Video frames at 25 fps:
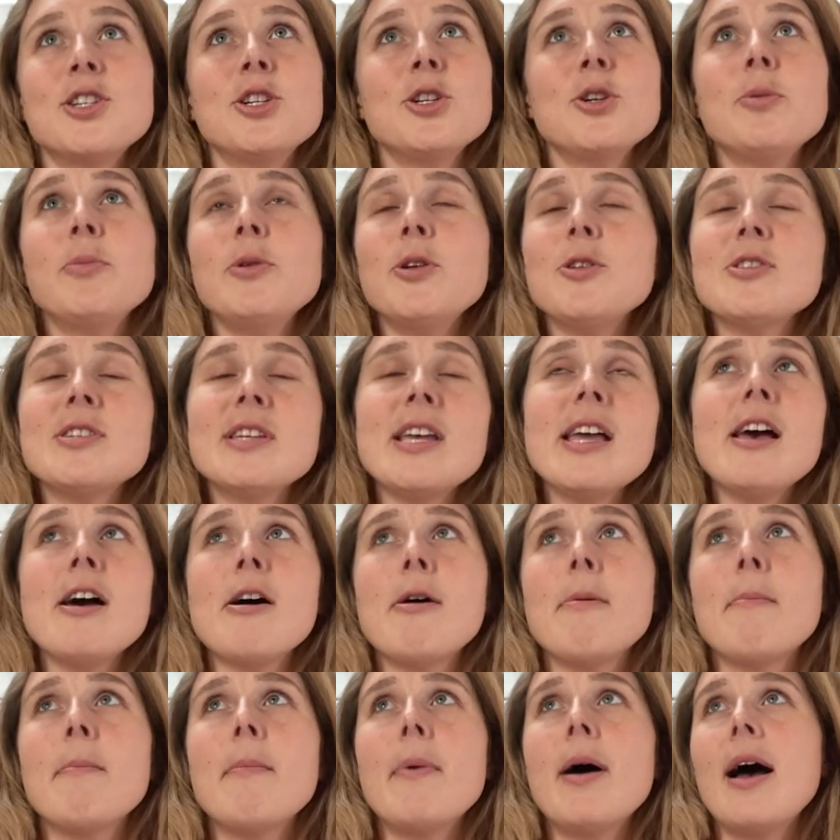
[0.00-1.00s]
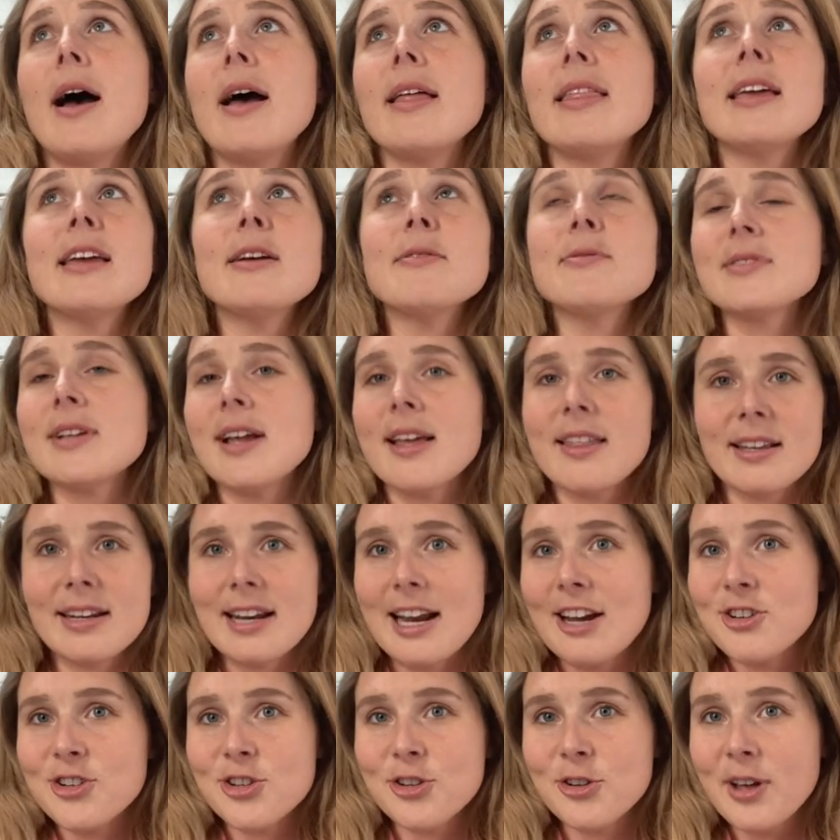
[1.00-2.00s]
to a museum, I think it was like the
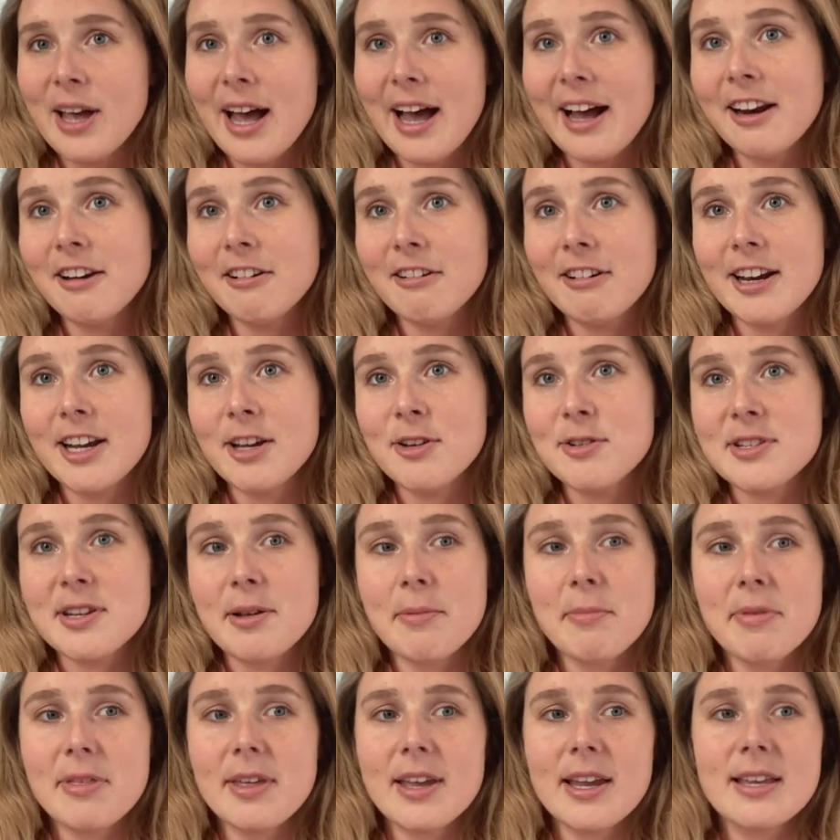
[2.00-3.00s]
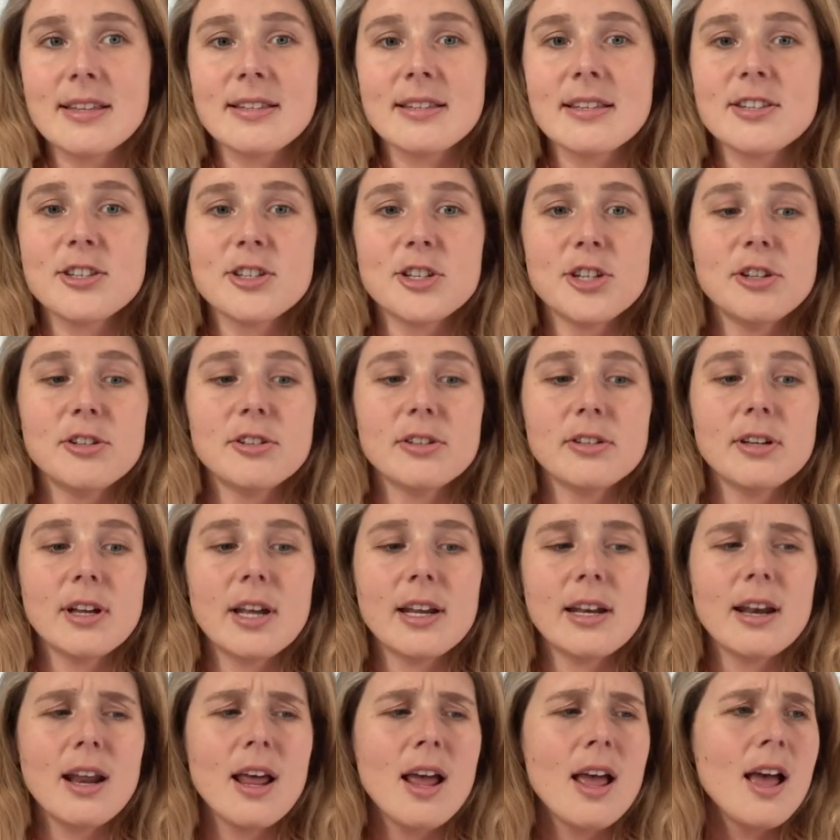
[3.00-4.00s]
National Gallery or something, as a student,
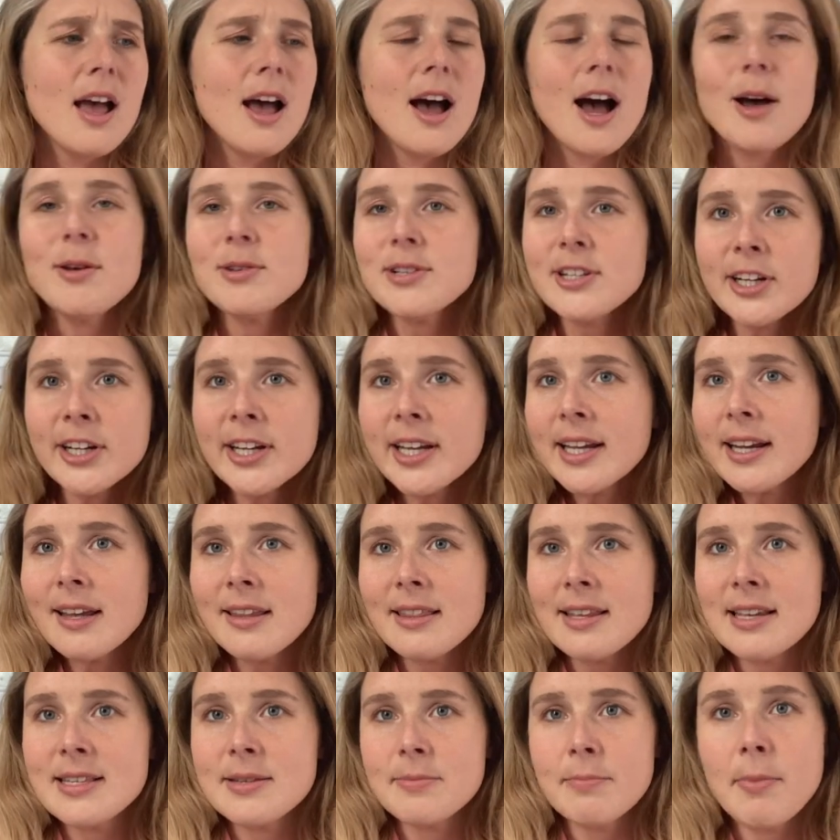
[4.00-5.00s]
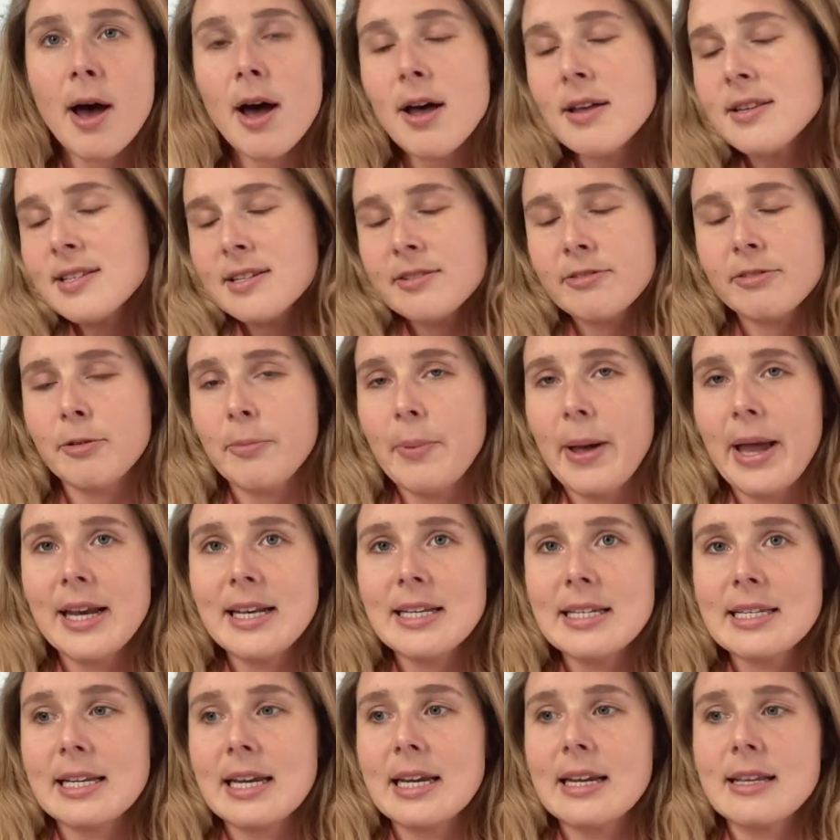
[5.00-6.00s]
and I was looking at these masterful
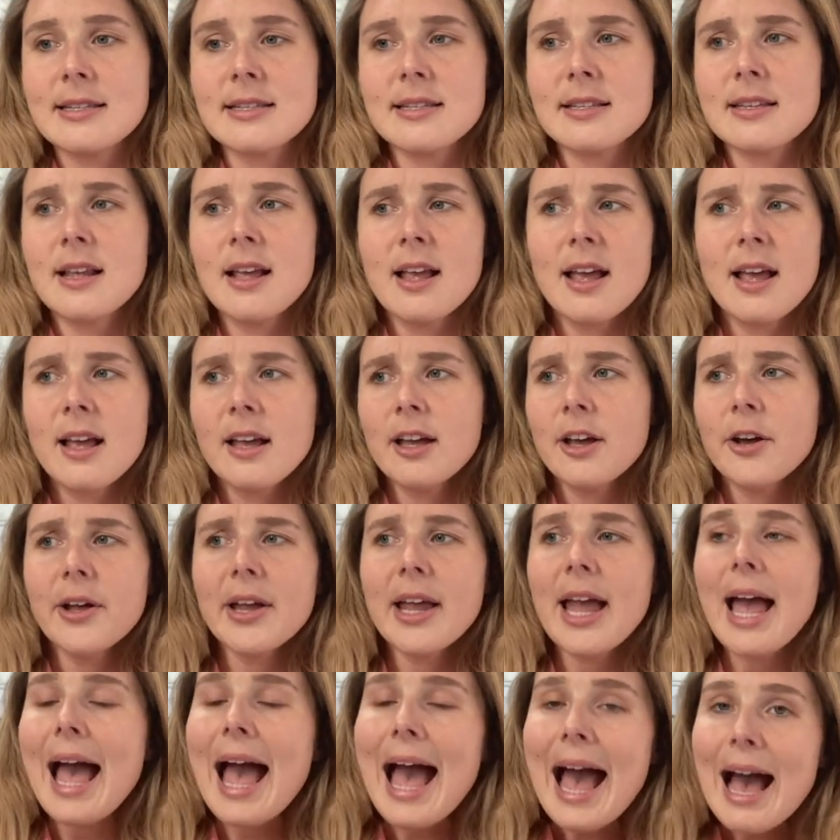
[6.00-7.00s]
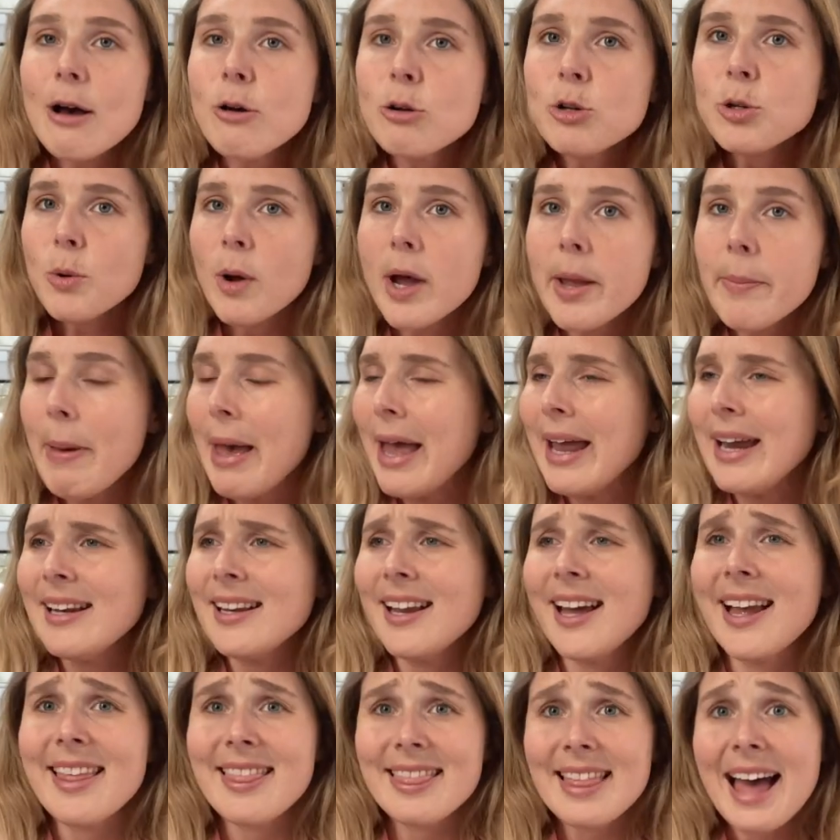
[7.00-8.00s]
paintings going, how do I paint
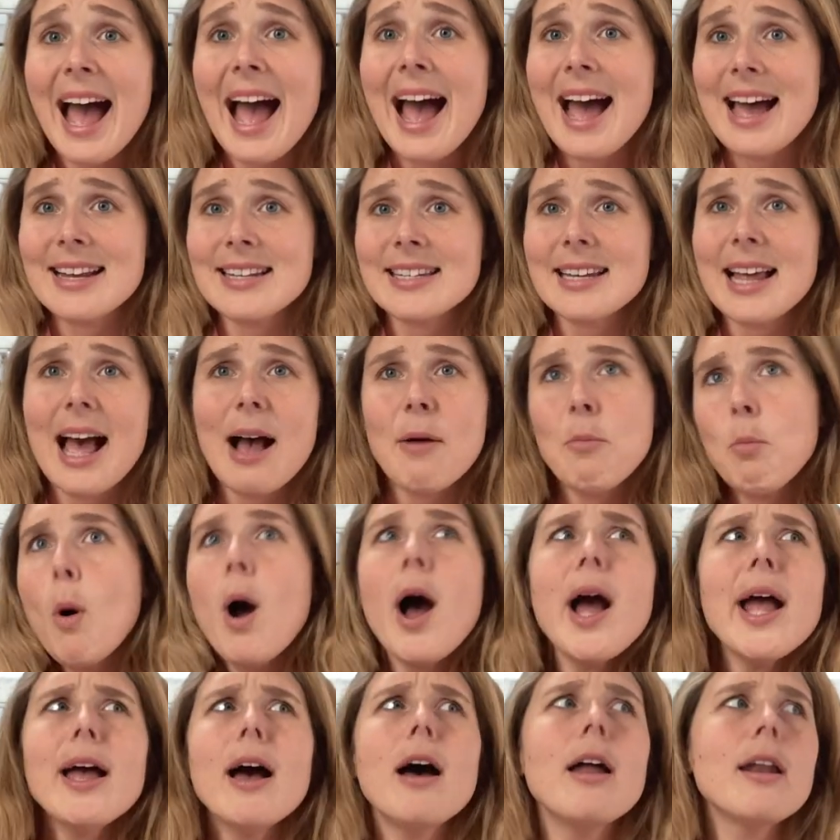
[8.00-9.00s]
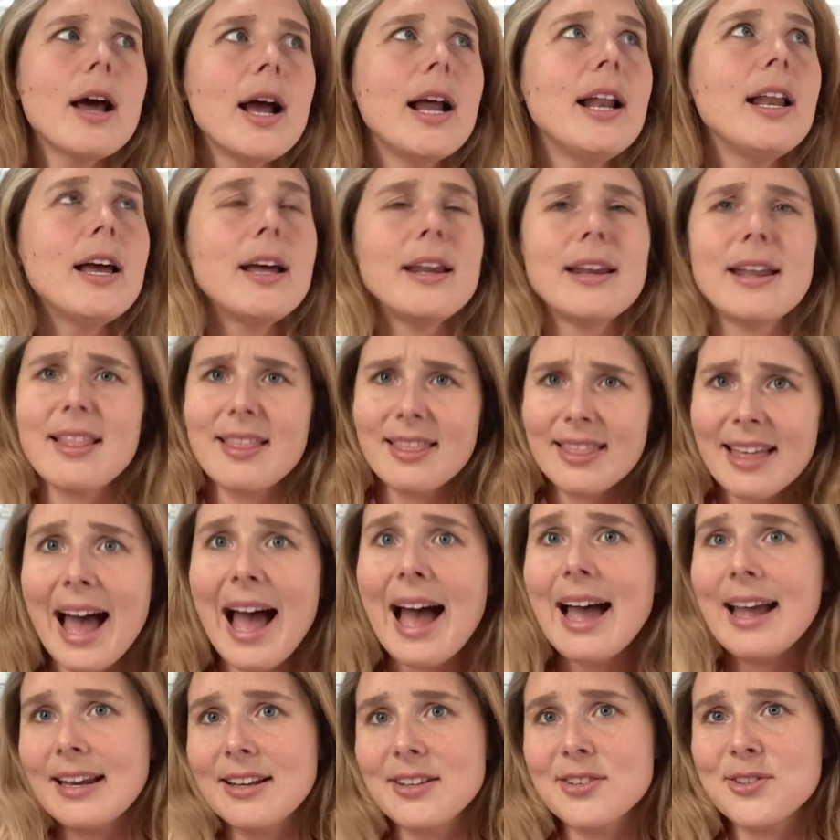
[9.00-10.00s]
like that? Why aren't I learning
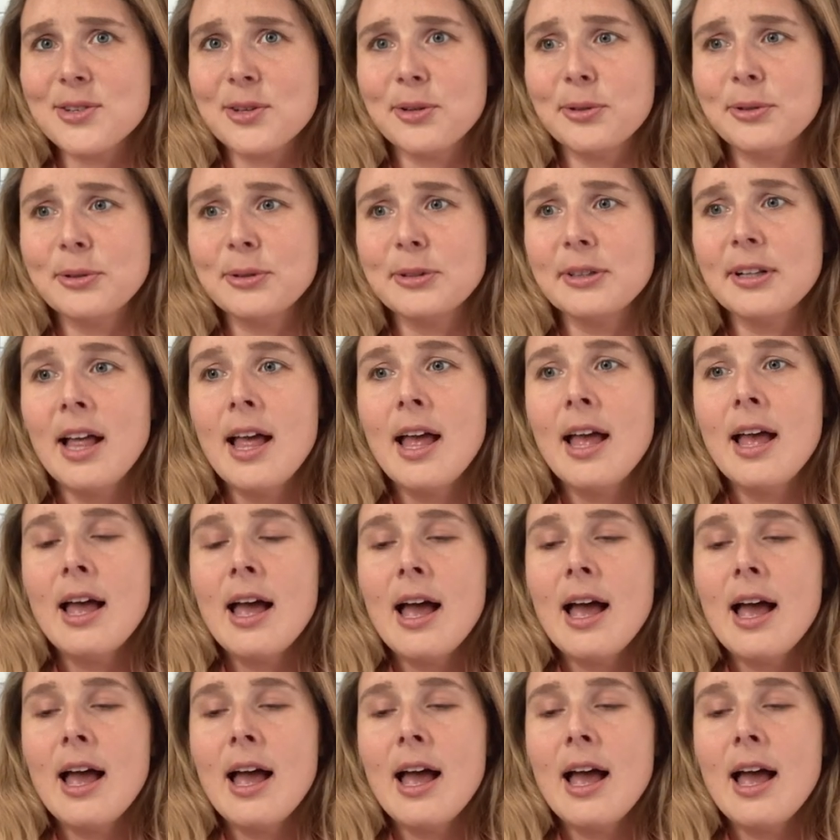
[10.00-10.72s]
that in school?